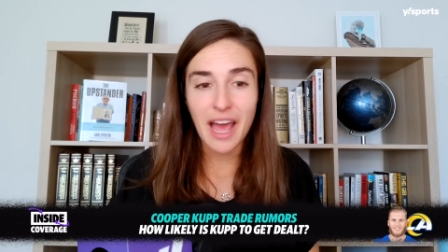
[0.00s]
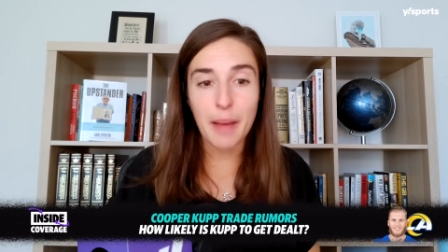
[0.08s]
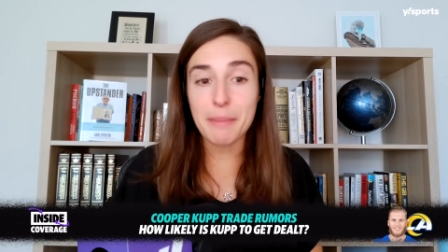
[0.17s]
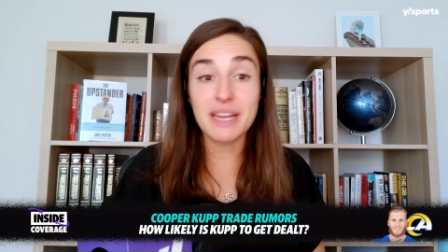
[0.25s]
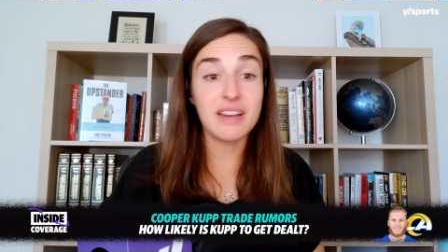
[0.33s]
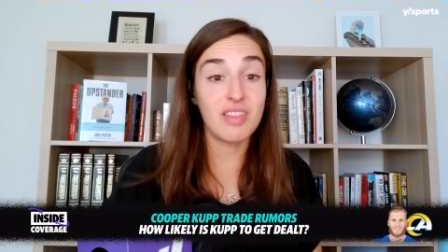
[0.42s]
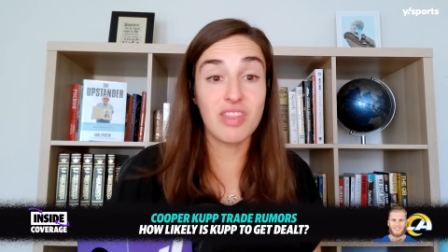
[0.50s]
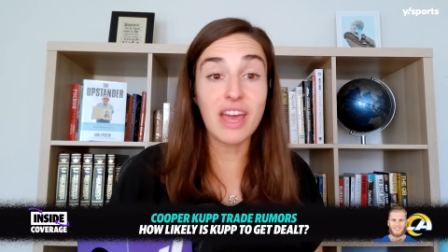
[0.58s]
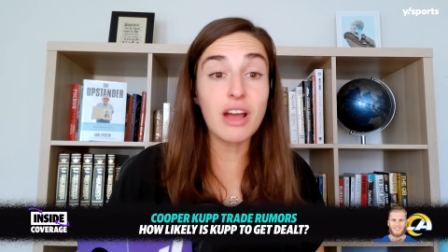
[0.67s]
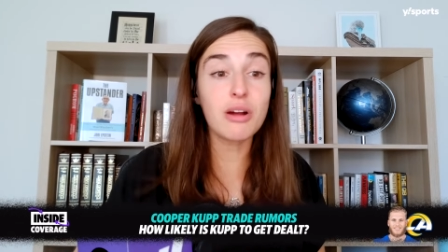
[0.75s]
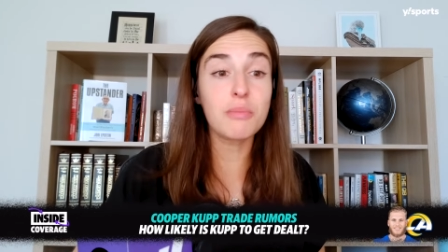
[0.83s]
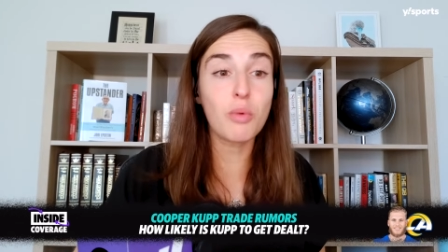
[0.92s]
I mean,
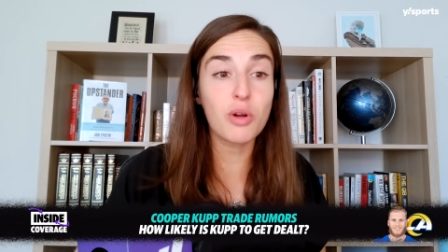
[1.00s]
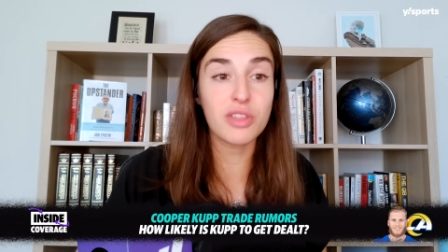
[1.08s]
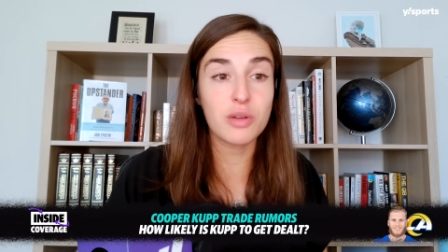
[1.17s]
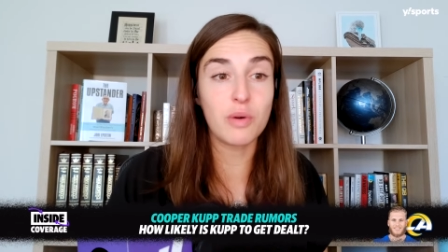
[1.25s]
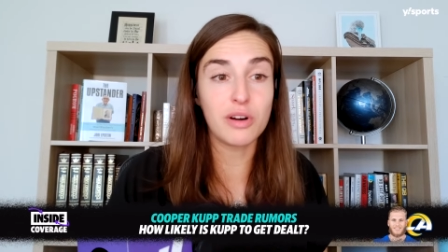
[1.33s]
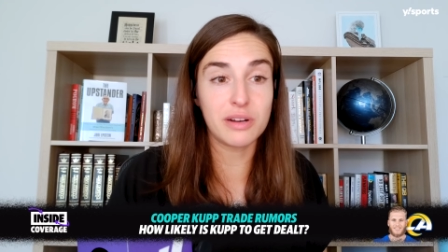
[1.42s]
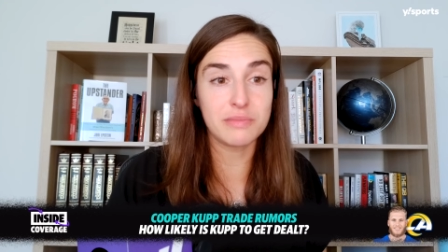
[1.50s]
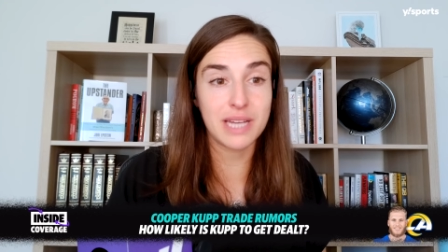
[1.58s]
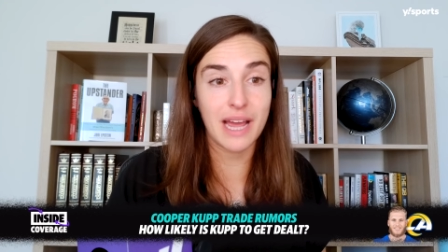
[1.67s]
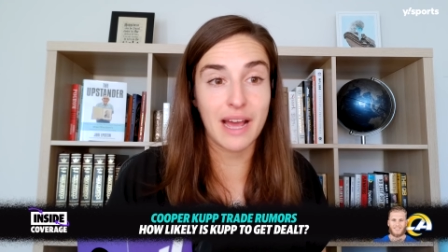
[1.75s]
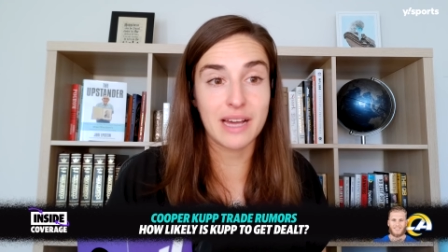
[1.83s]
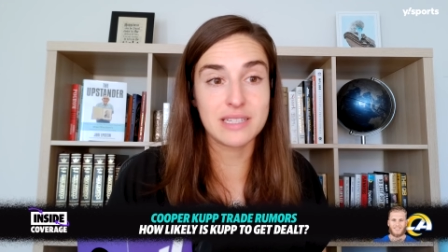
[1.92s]
they are more than welcome
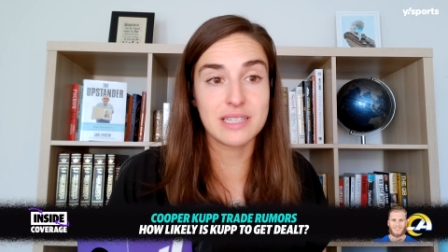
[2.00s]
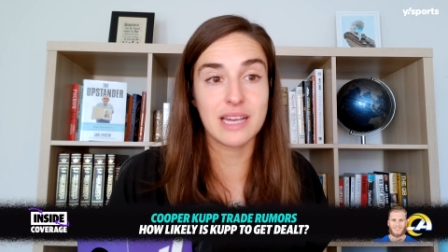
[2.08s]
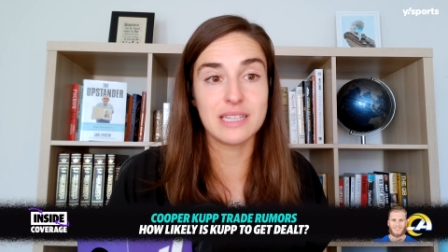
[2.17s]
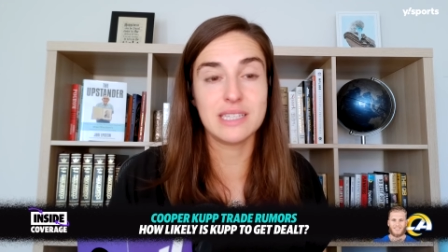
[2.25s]
to ask.